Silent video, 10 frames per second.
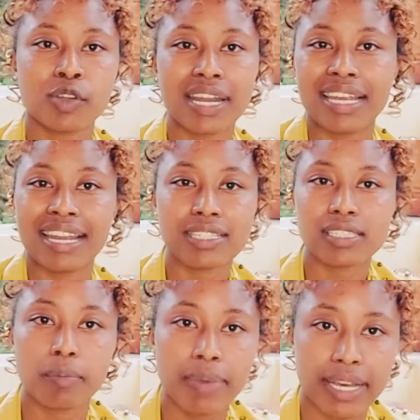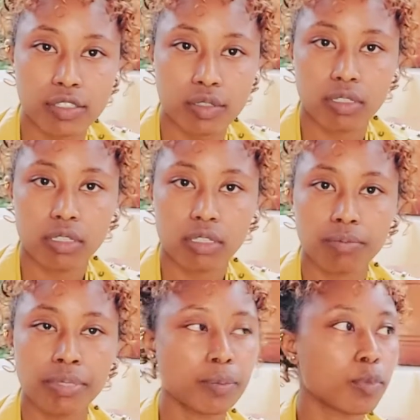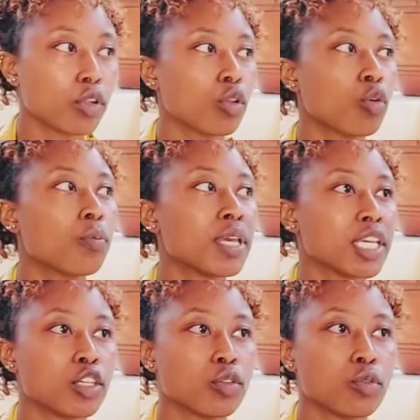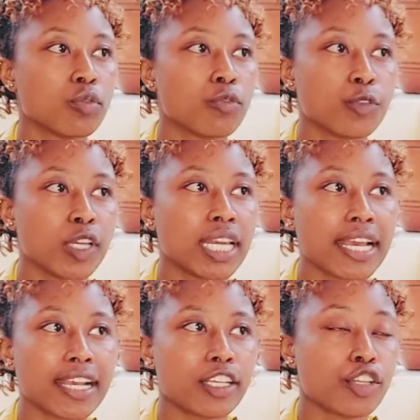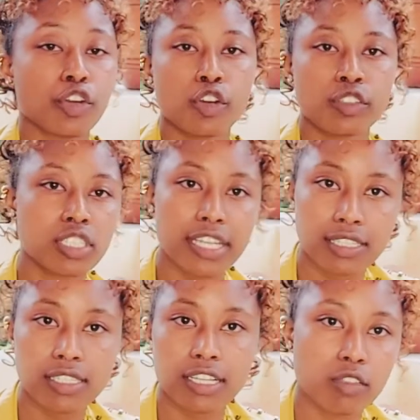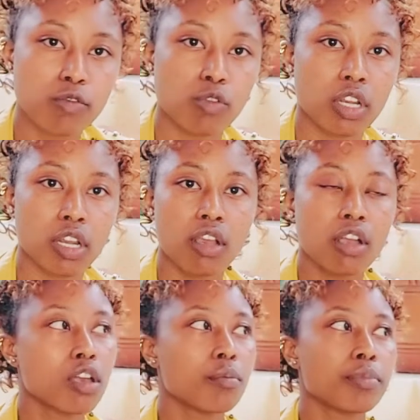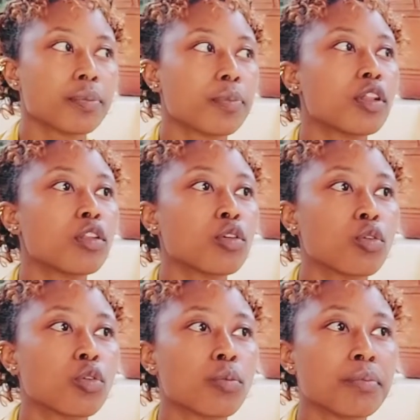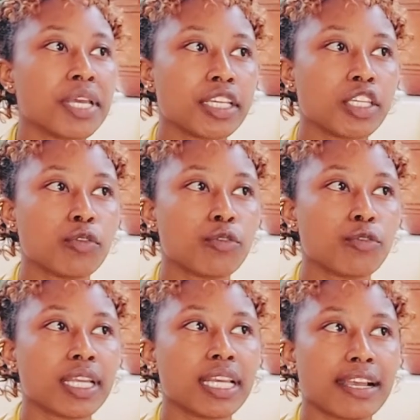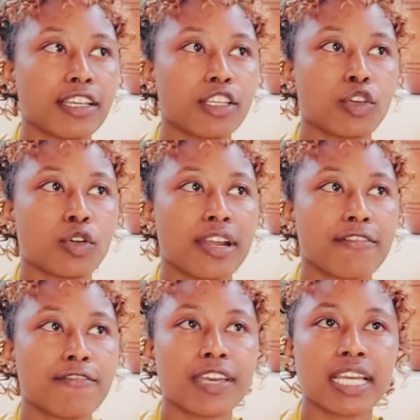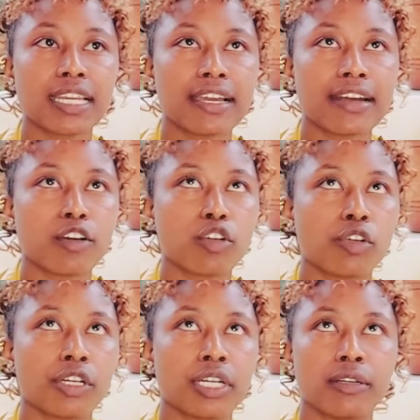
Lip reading: a lesser person, people who make you feel like you're not successful, people who make you feel like you're a failure or